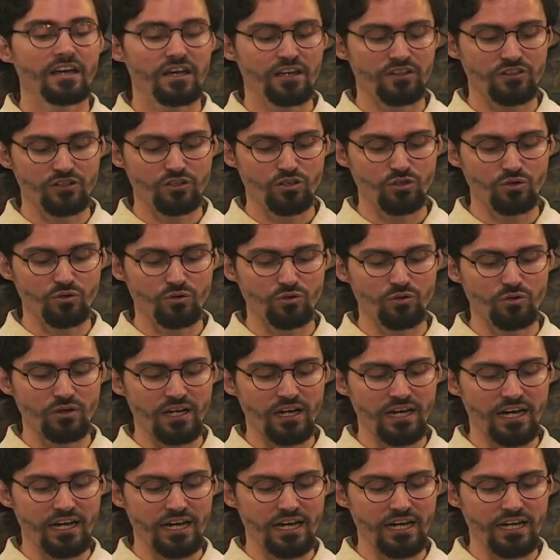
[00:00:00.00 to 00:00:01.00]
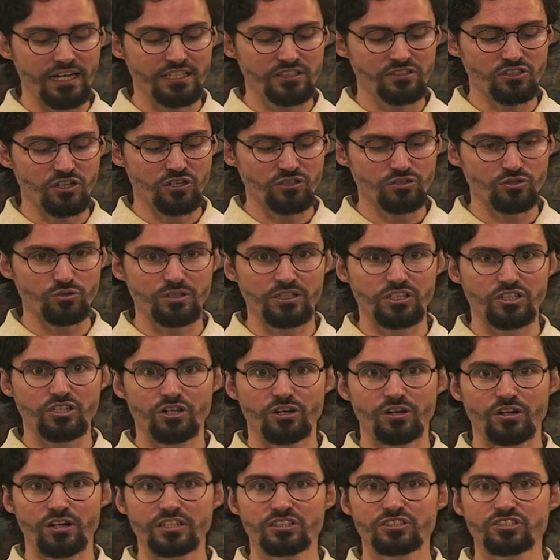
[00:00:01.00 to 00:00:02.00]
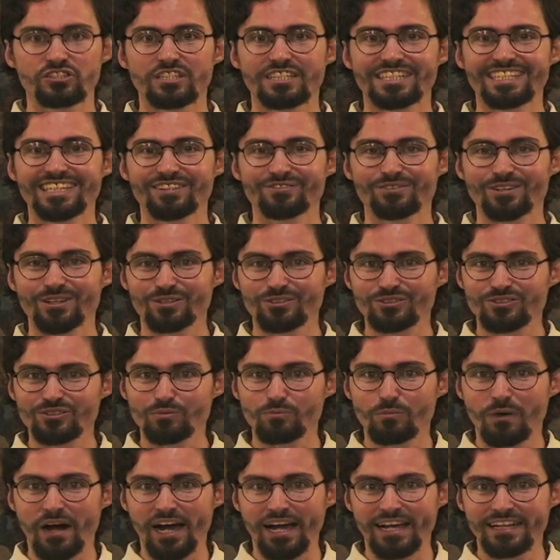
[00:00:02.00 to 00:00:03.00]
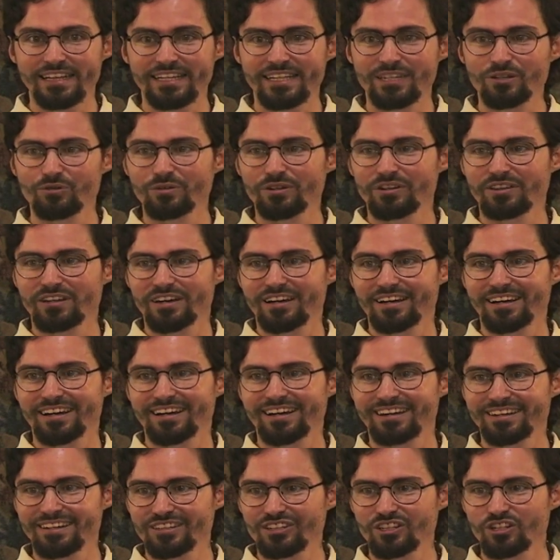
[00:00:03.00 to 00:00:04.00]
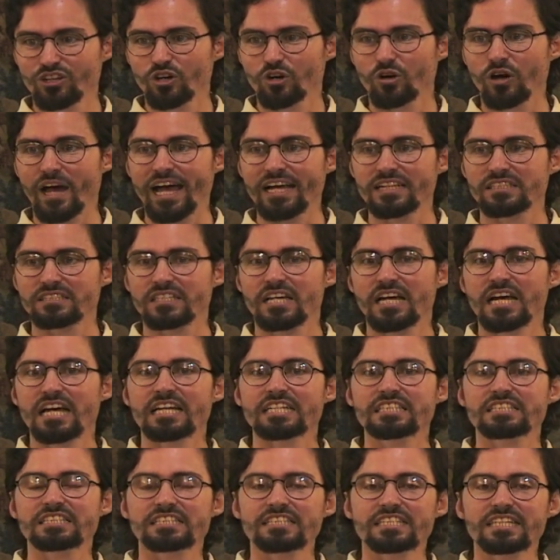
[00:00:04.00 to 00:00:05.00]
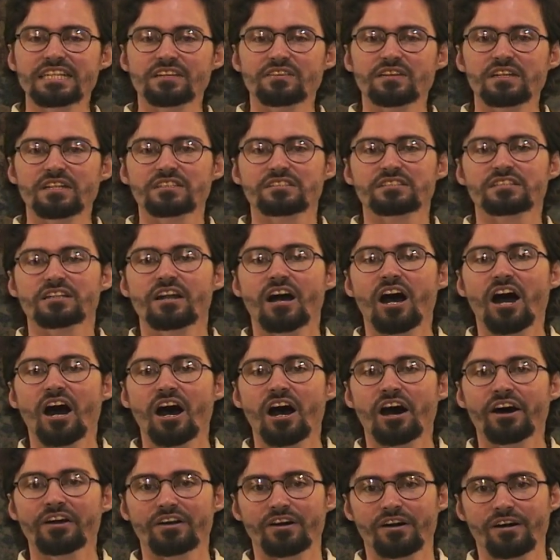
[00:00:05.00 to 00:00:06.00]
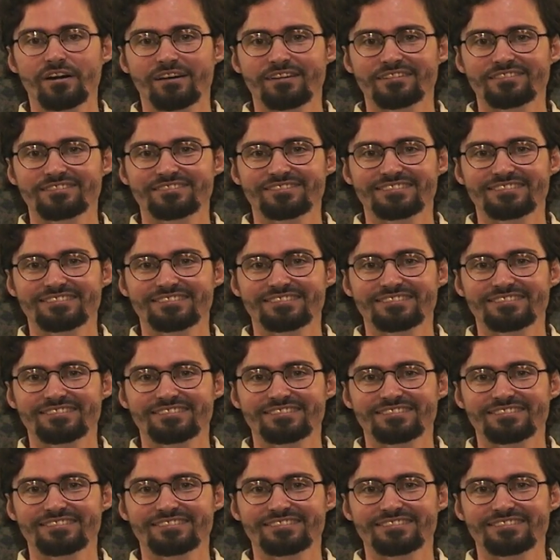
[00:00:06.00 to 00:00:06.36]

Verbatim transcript: You, uh, it's also encouraged to give it smiling with a, you know, as seeing that it's an honor